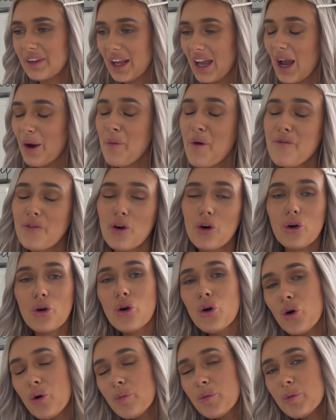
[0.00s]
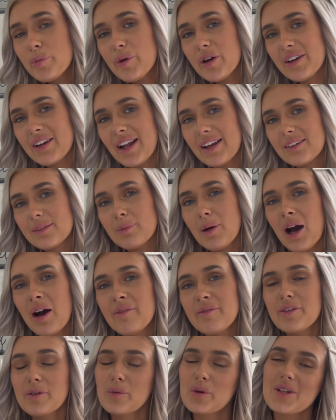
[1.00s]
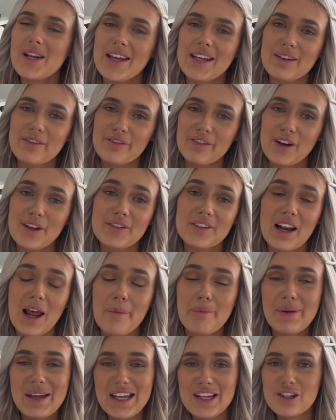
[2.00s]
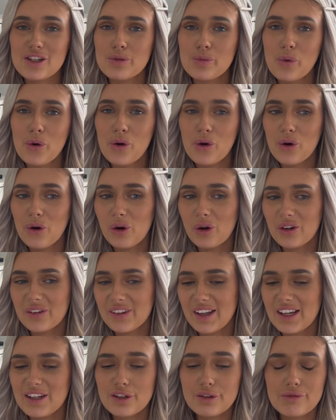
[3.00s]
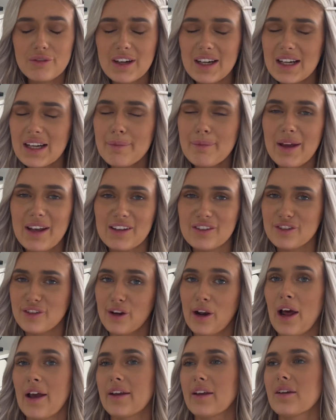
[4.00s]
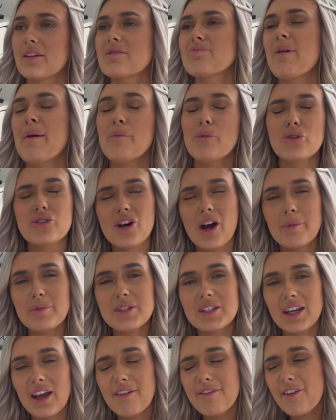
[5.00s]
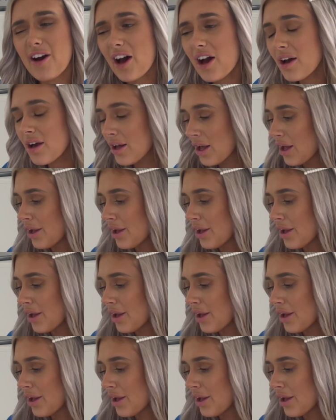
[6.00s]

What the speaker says: And we've got Cornwall booked next month and we'll take him for loads of like beach walks. It just really makes you like spend more time together.